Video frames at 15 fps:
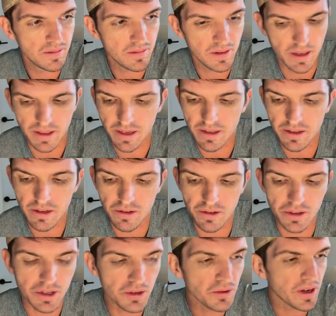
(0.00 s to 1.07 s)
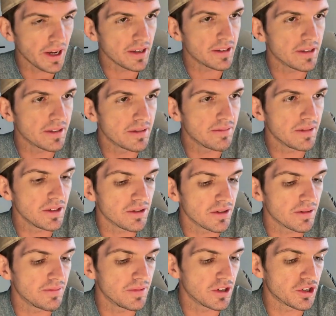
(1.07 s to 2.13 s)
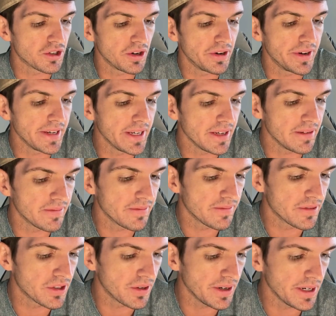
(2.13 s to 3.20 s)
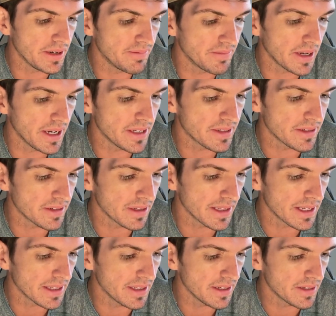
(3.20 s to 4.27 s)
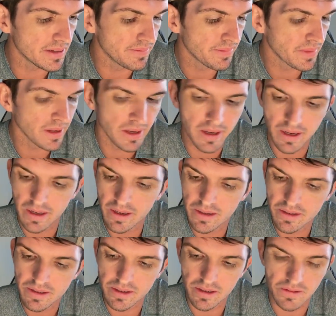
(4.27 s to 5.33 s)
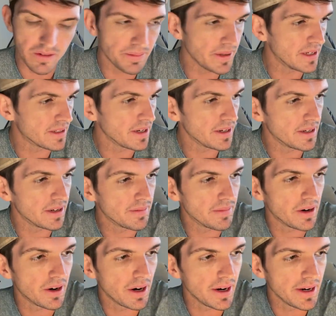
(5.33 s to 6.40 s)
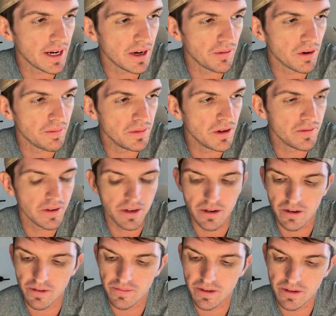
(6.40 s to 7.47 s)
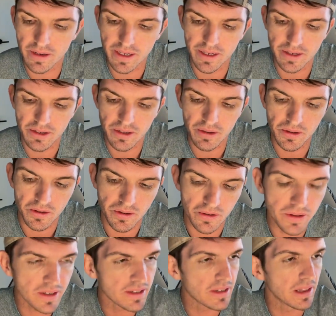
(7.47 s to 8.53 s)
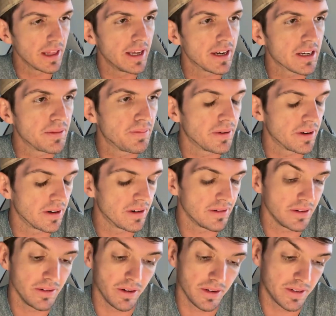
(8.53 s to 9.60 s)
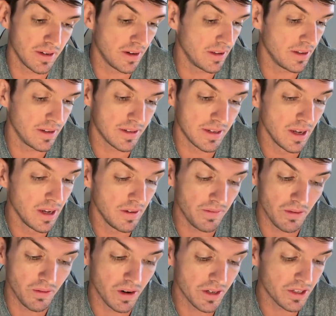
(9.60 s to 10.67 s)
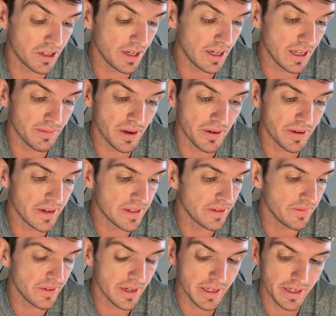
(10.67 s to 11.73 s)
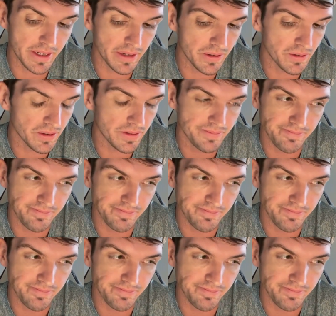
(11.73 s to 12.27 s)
And these are the new cases. These are sturdy cases. I like these. Silver PSA 10. All right, now we're moving over into the select part. And you all saw this. If you watched any of my recent videos,